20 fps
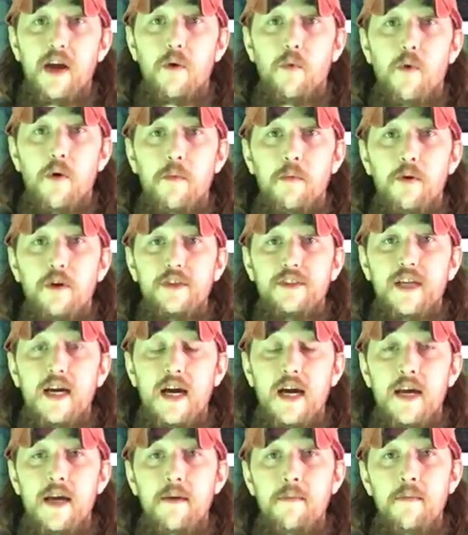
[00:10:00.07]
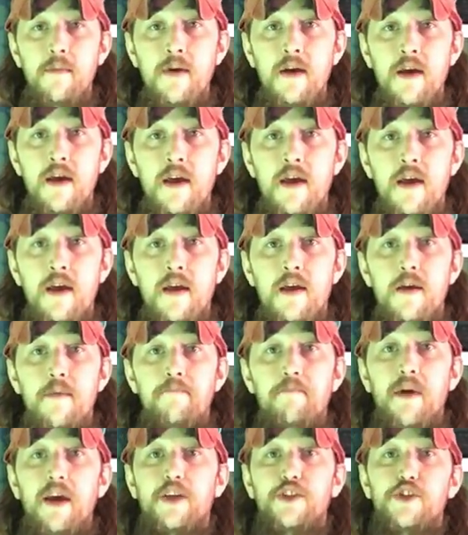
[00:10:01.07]
it one more time.
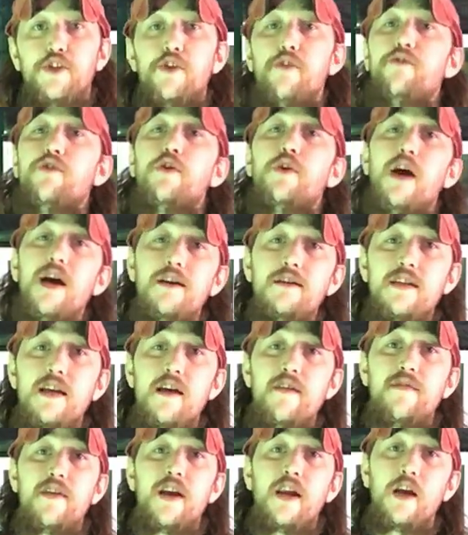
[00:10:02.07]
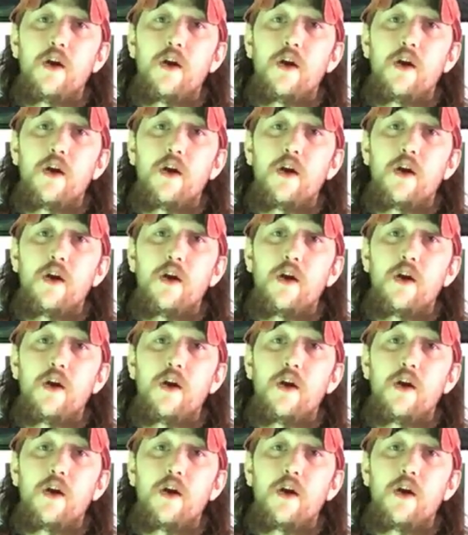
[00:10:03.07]
Make sure if you guys have any